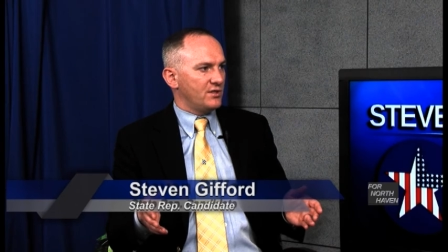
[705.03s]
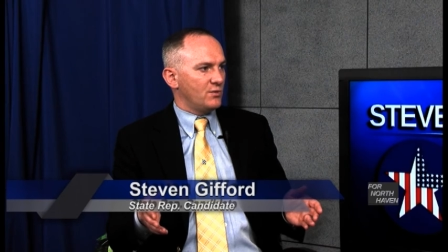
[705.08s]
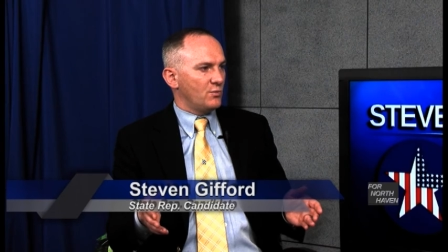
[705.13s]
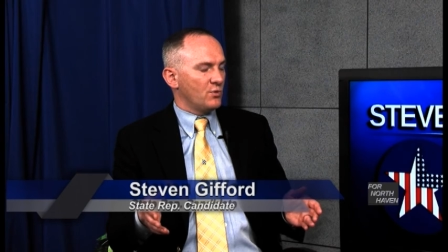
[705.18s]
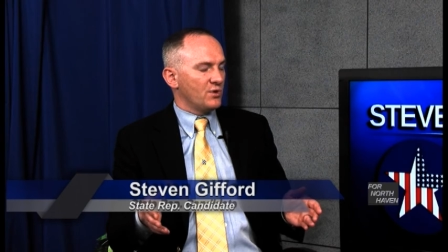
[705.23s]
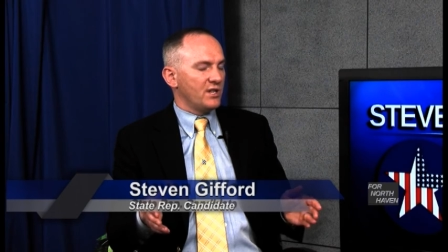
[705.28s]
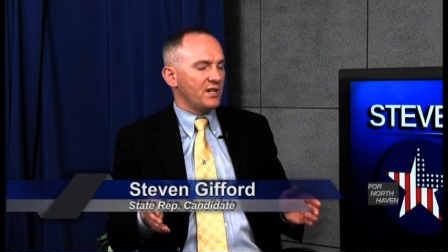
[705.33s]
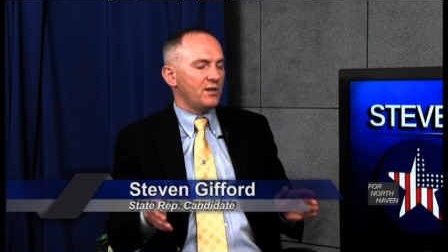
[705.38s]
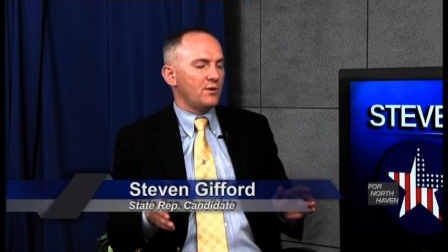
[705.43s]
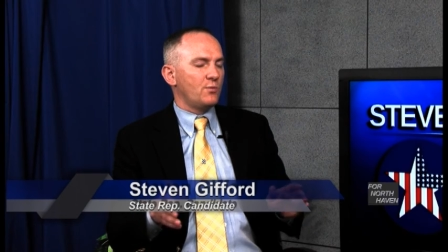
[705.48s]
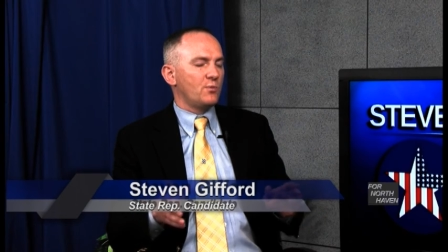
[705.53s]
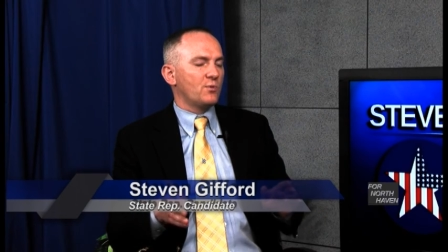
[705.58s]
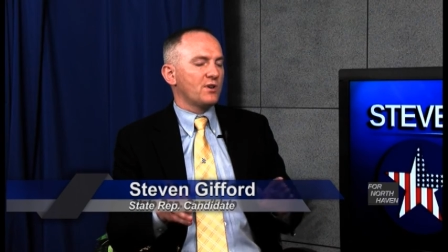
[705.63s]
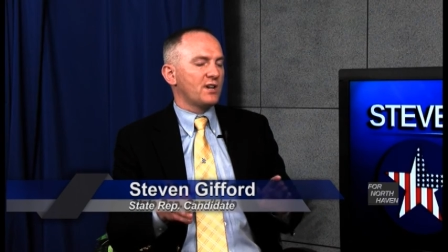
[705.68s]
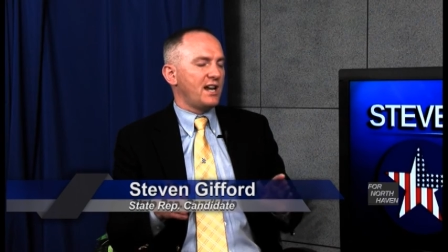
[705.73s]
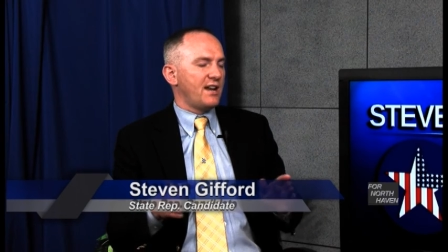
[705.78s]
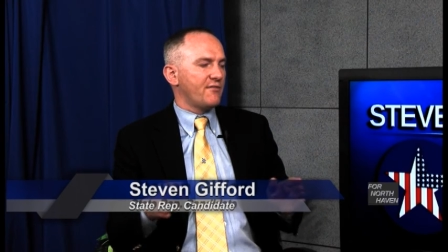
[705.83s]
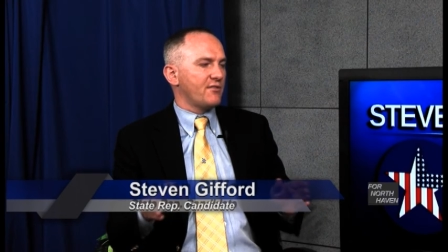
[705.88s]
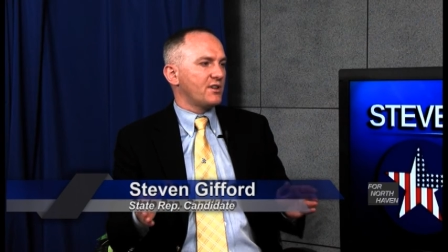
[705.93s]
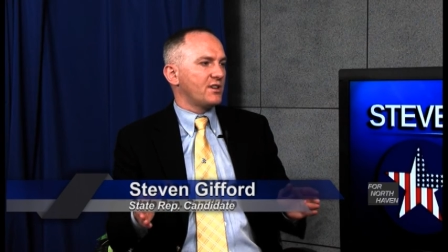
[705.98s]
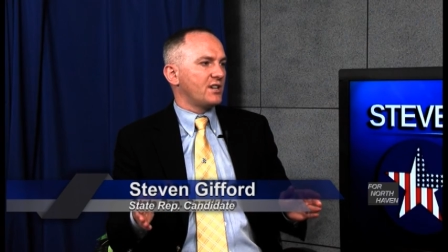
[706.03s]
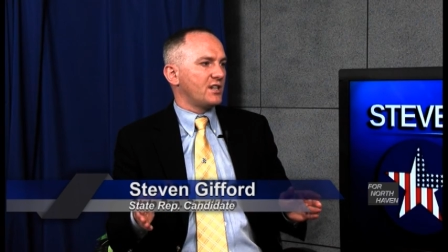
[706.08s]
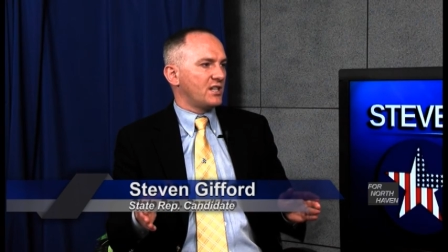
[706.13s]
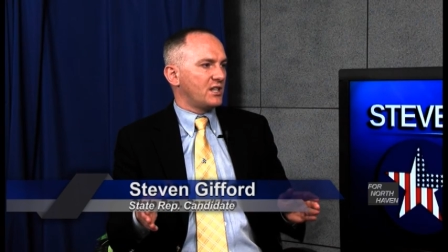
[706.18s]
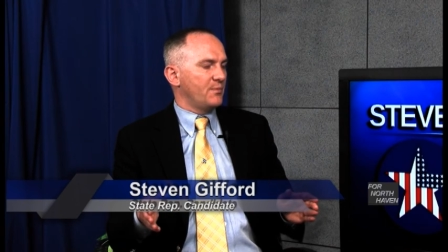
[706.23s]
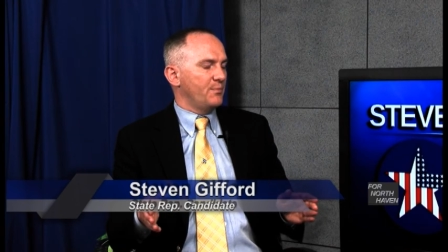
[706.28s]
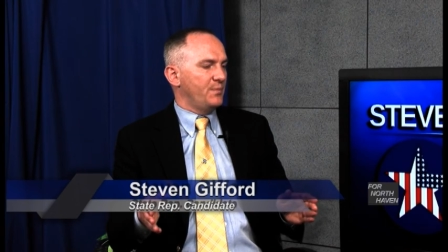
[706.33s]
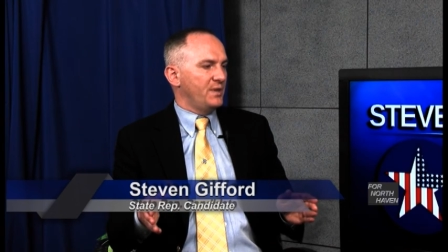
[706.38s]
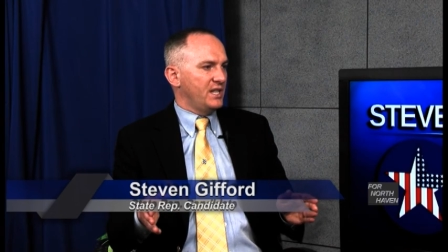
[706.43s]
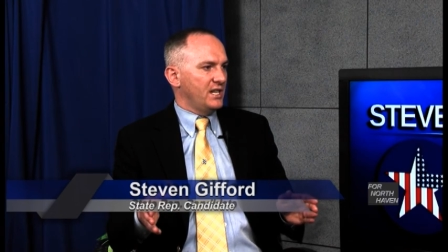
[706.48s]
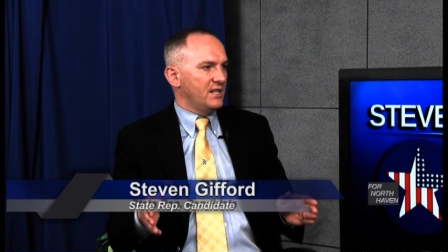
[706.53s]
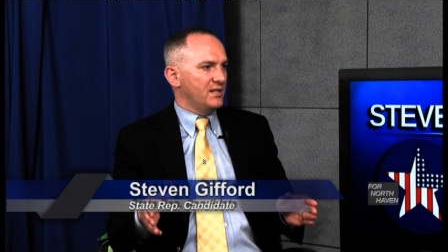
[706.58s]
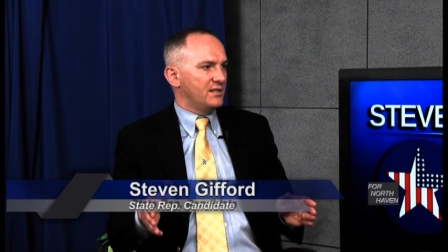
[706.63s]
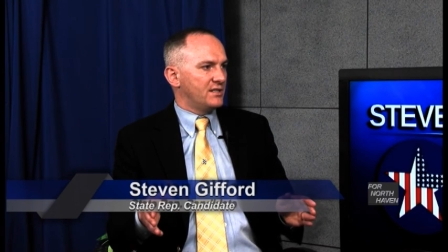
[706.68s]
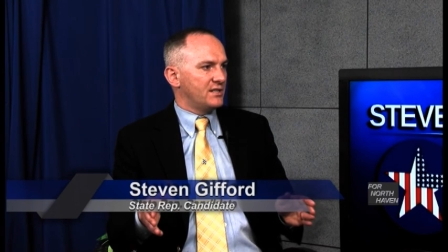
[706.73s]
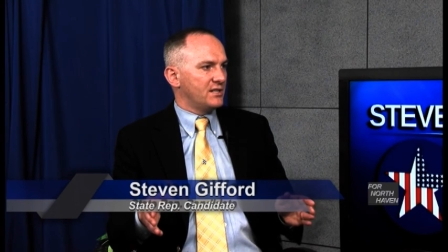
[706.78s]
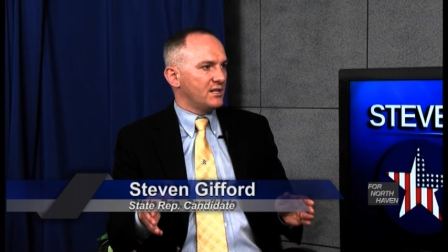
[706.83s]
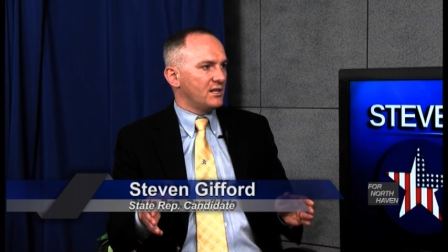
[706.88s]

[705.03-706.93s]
We're never going to compete